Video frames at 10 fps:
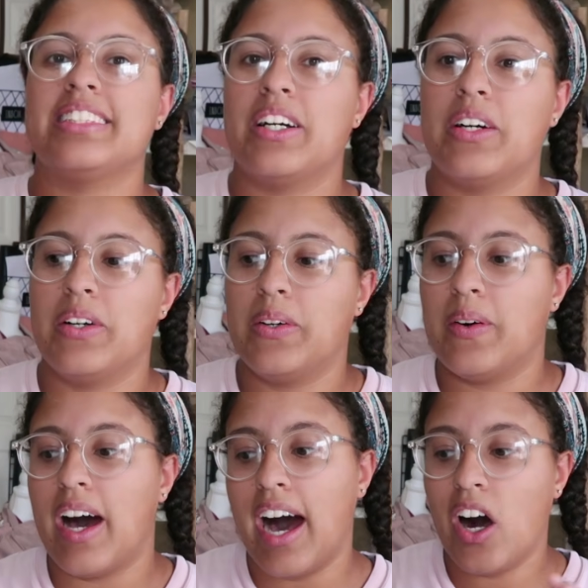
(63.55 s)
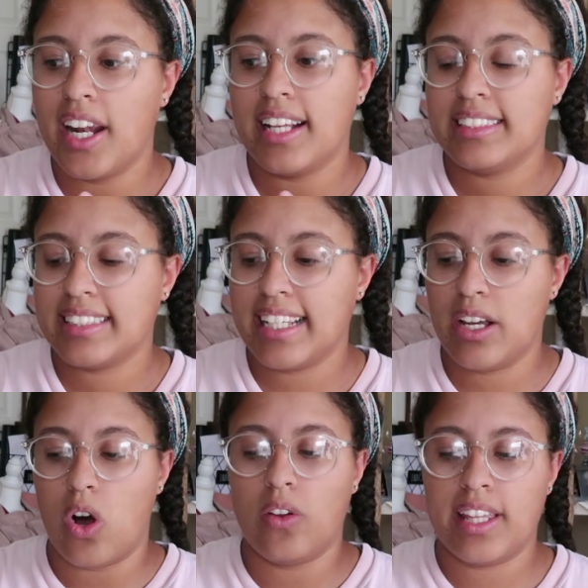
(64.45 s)
So
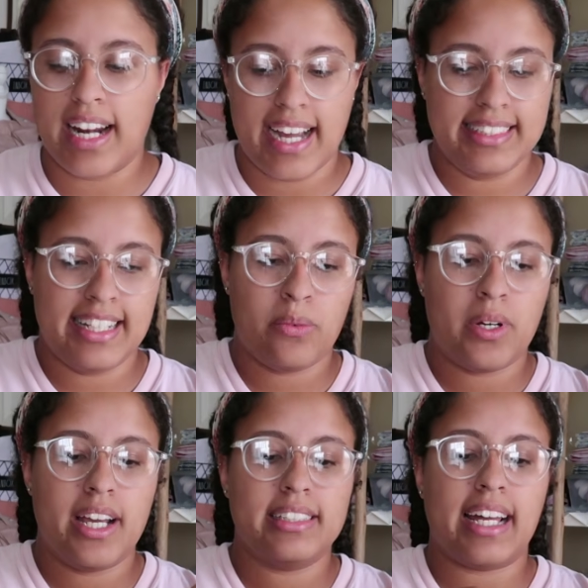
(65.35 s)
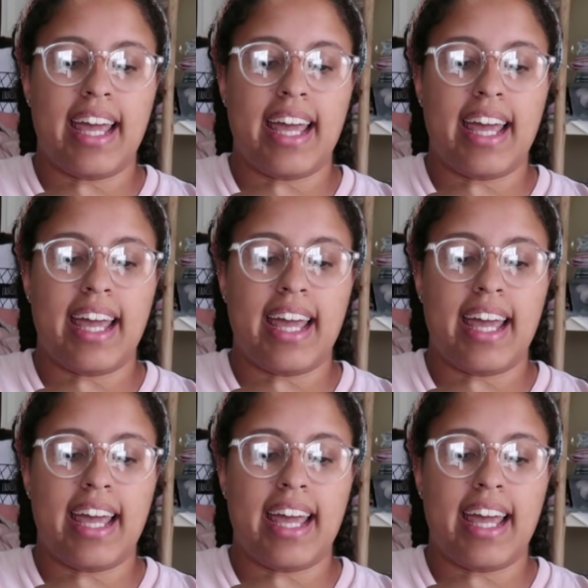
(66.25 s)
honestly, all that I did was